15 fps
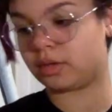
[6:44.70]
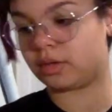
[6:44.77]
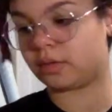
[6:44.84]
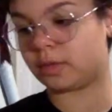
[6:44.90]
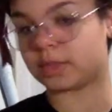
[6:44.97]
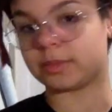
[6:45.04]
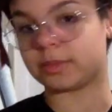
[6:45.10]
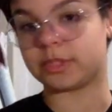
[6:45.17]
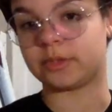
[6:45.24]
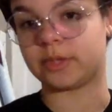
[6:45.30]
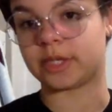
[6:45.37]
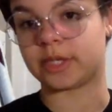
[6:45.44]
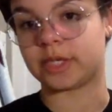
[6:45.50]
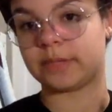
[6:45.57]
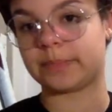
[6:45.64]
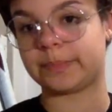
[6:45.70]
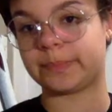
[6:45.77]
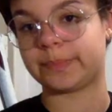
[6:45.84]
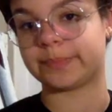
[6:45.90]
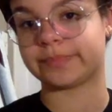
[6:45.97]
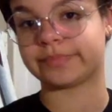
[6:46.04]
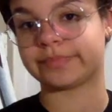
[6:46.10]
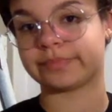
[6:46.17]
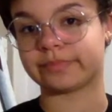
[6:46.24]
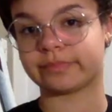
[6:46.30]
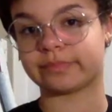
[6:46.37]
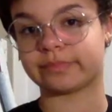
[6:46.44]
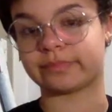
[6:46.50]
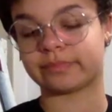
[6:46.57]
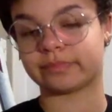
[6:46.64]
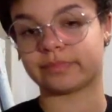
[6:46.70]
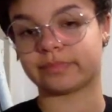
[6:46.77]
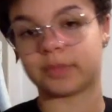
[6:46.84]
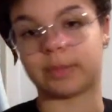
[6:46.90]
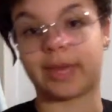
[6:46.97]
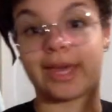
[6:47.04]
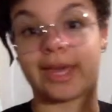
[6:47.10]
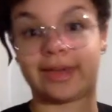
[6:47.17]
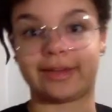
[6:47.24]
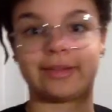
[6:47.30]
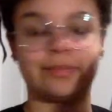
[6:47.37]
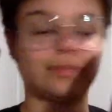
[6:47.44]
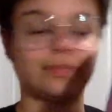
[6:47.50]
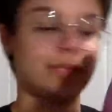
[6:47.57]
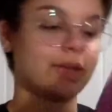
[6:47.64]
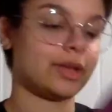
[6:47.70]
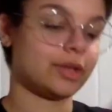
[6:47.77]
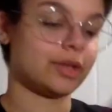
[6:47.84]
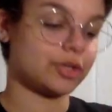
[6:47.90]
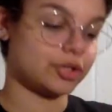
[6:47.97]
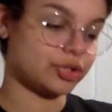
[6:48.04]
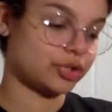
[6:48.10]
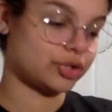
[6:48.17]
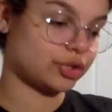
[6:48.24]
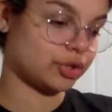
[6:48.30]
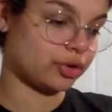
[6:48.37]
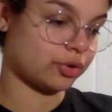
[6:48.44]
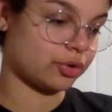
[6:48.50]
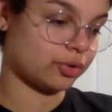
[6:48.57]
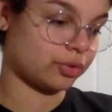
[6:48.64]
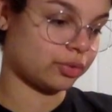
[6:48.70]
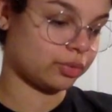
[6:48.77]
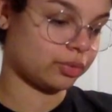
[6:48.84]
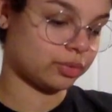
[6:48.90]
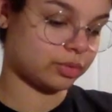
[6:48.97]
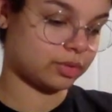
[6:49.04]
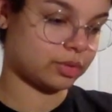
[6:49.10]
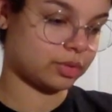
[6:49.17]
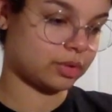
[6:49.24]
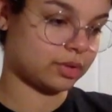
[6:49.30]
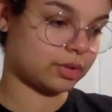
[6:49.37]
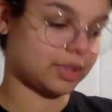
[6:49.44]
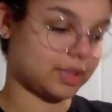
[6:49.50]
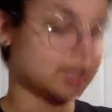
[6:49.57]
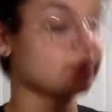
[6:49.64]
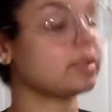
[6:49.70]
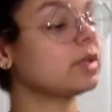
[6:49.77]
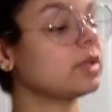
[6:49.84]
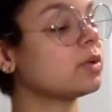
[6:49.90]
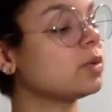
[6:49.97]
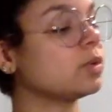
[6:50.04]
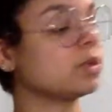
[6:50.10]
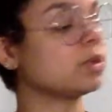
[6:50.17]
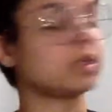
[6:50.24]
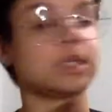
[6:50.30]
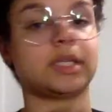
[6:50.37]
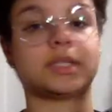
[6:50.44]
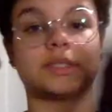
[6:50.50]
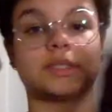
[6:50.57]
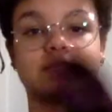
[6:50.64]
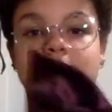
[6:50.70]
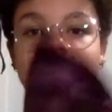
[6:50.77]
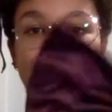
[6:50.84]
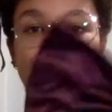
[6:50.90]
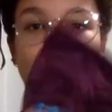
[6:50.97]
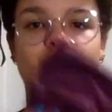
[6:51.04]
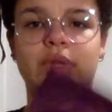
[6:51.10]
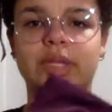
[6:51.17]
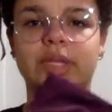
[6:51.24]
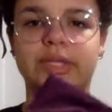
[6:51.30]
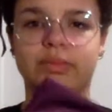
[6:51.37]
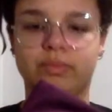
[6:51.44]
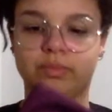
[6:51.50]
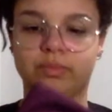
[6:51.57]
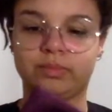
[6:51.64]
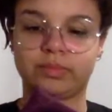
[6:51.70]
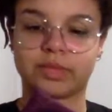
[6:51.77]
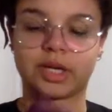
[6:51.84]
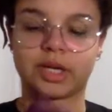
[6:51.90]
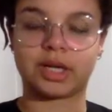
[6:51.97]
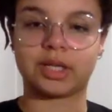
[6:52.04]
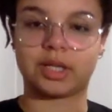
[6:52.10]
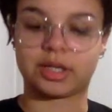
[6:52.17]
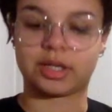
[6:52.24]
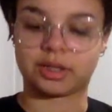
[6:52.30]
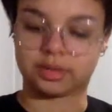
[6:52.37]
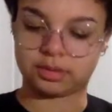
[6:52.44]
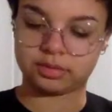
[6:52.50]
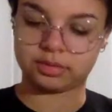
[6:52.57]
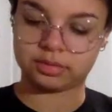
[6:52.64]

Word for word: what should we do, Hickey? The bag. So that's really cool. It's really got a lot of